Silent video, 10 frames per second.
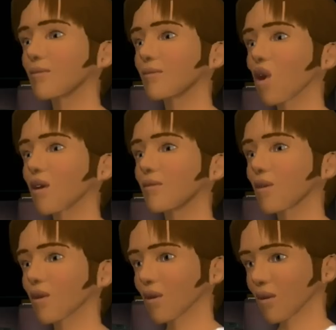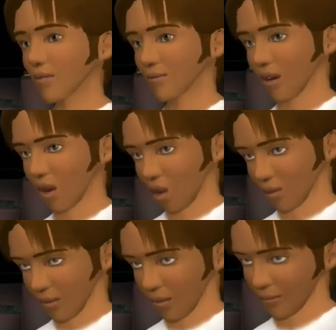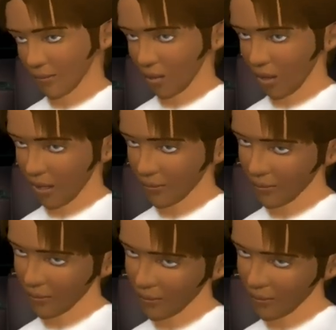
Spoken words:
I came in a